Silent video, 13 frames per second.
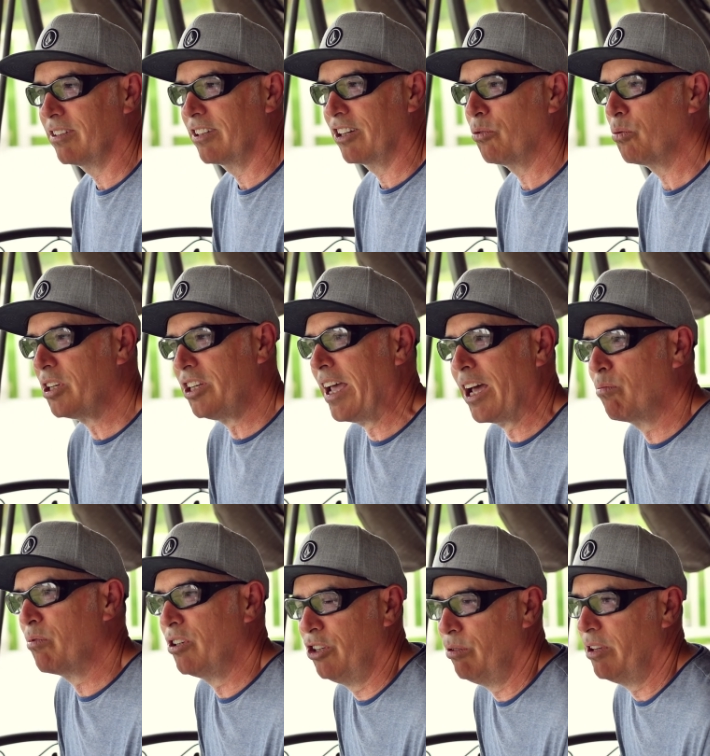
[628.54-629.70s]
what dad
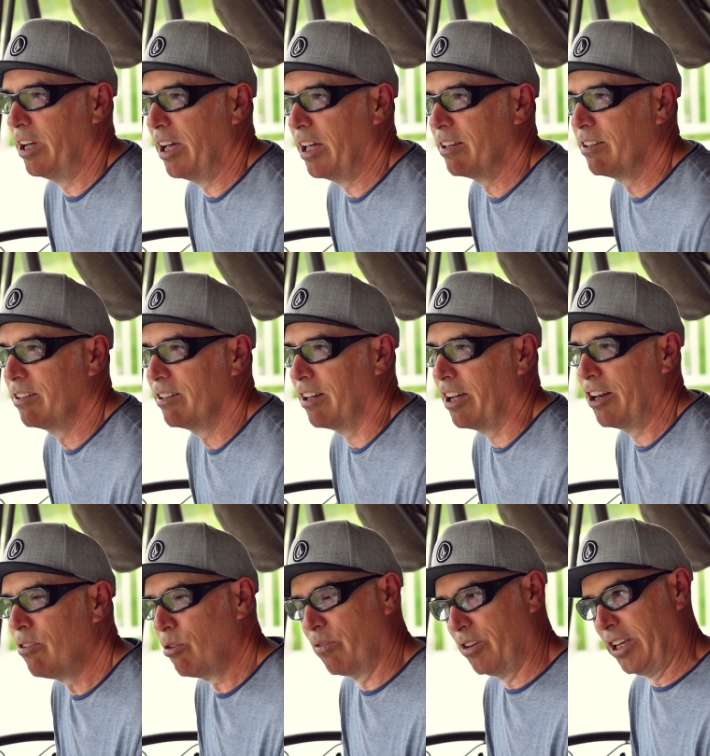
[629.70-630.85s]
would do that? I don't
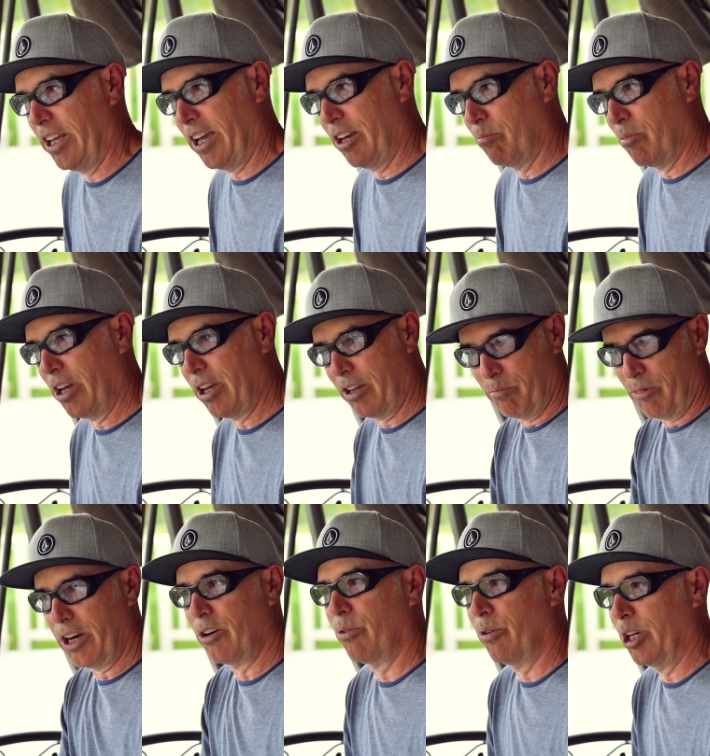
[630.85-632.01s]
know of a dad in my in my
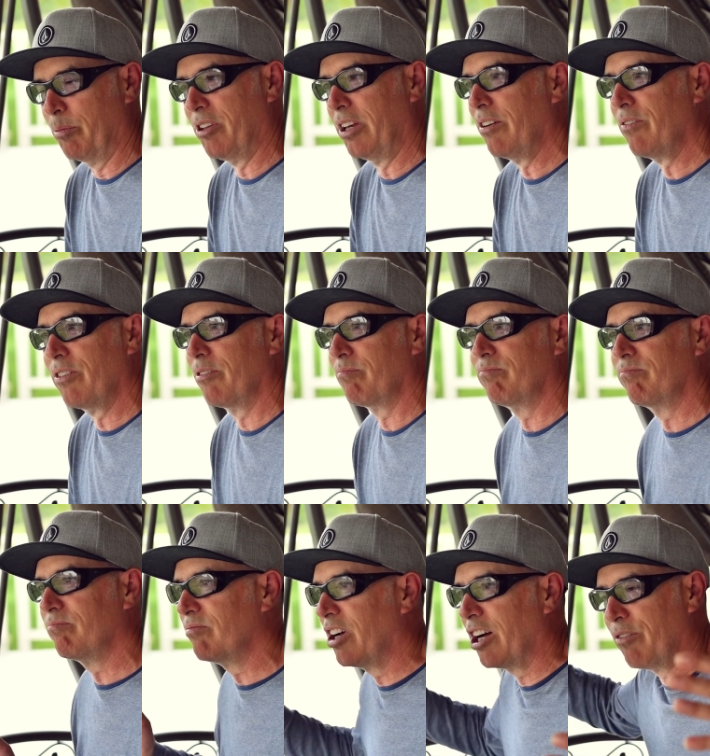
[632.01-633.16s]
growing up that ever
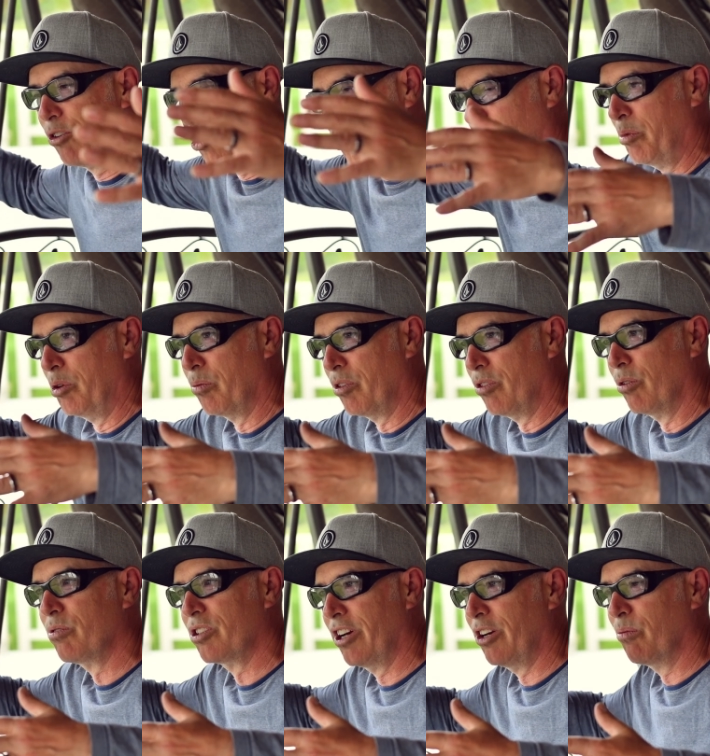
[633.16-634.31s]
hovered over me with
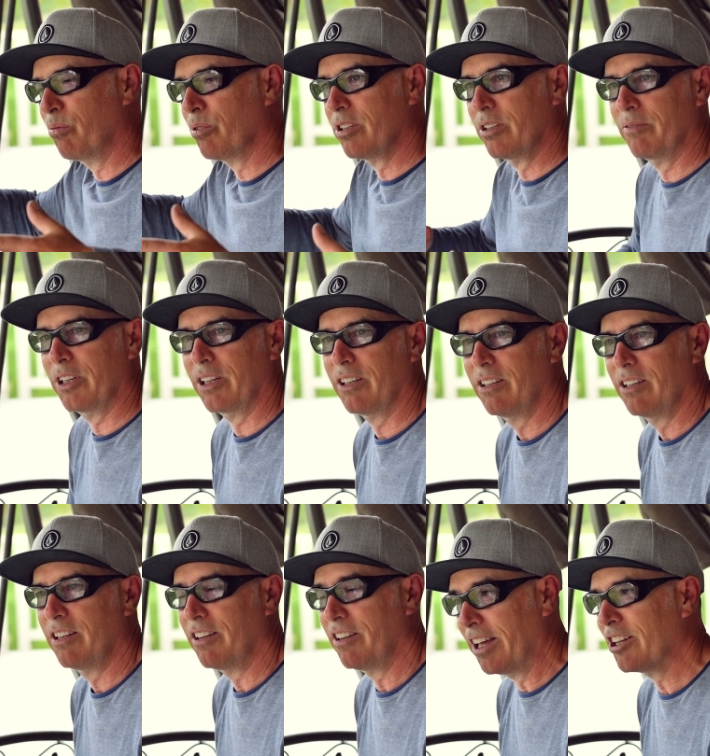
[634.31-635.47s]
those kind of words. I'm like,
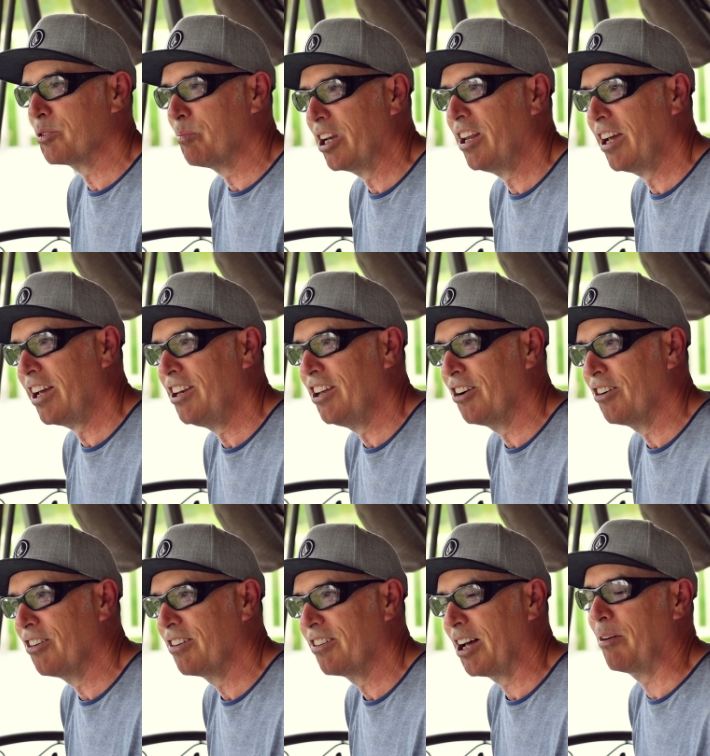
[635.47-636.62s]
that's my dad now.
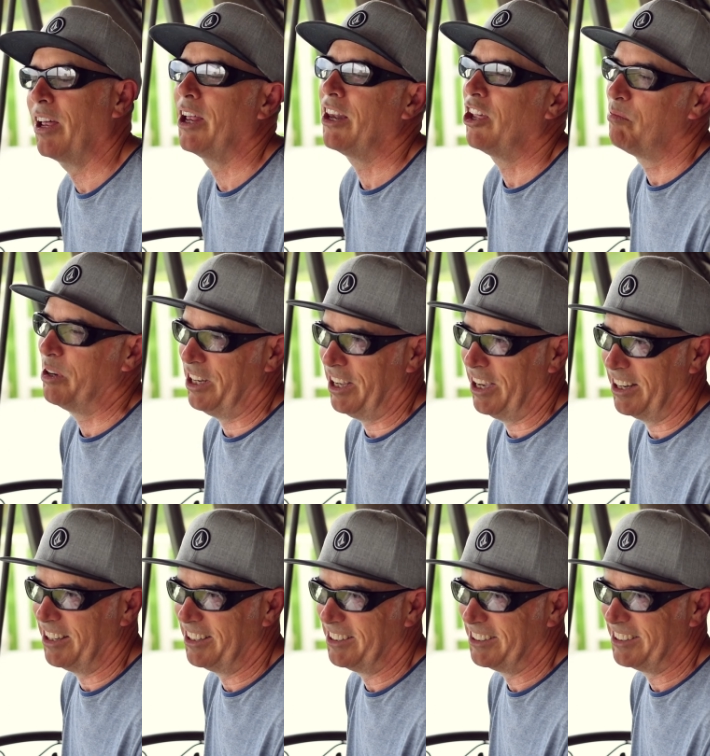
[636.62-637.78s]
Hmm. I, I love my dad.
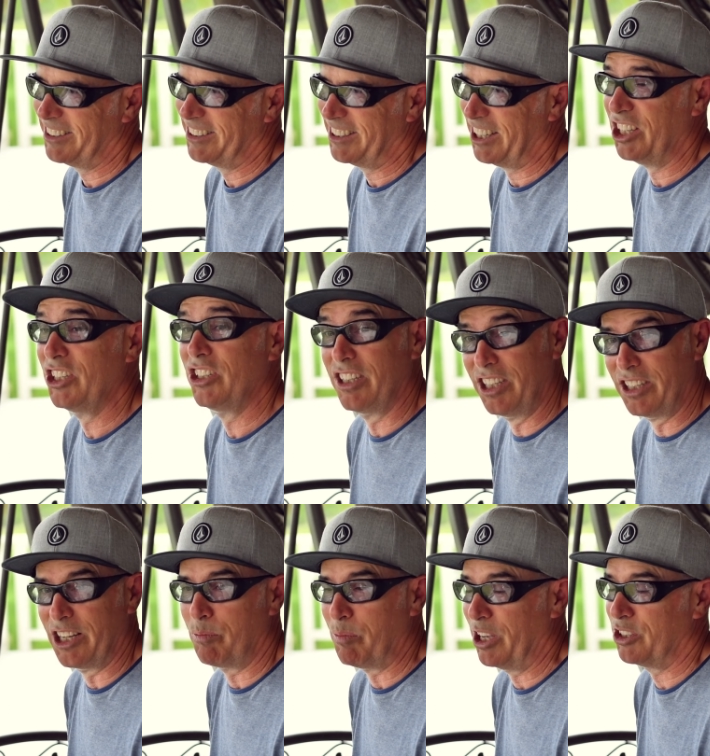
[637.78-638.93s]
Okay, he's he's
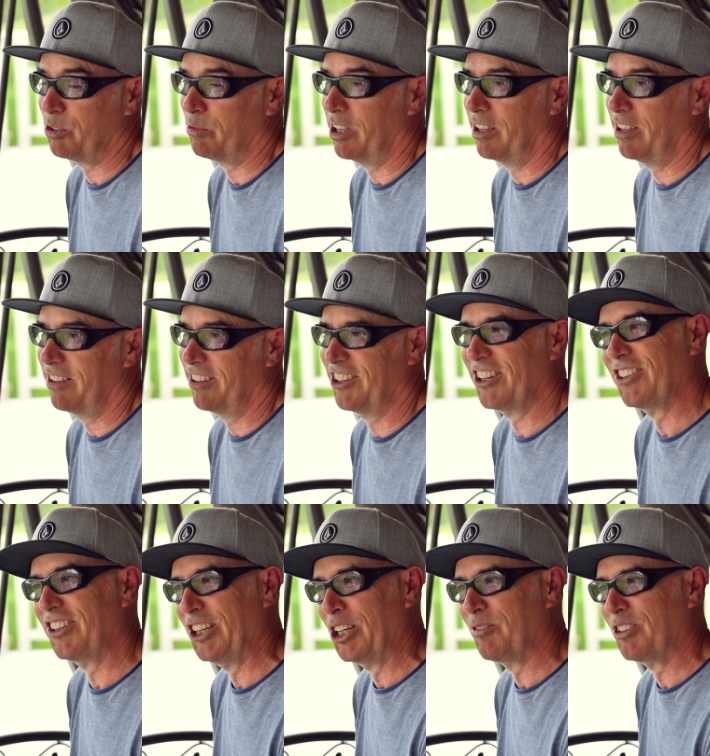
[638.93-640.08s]
now passed away. Got to
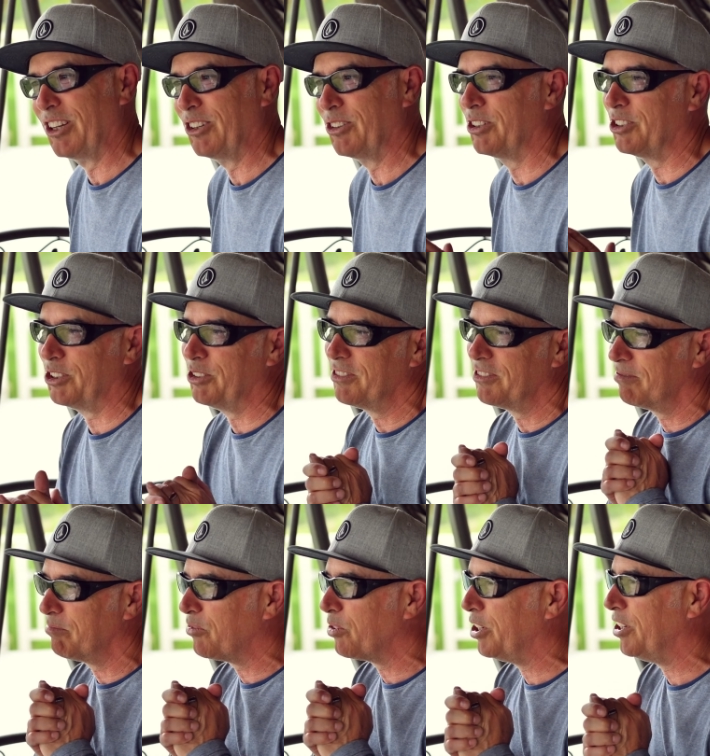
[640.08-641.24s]
lead him to the Lord too
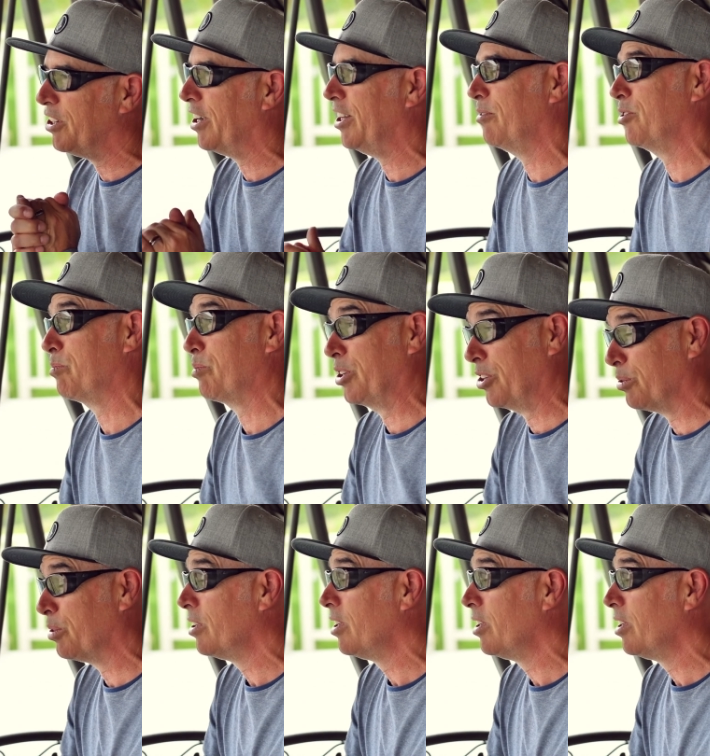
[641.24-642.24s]
before he died. That was pretty cool.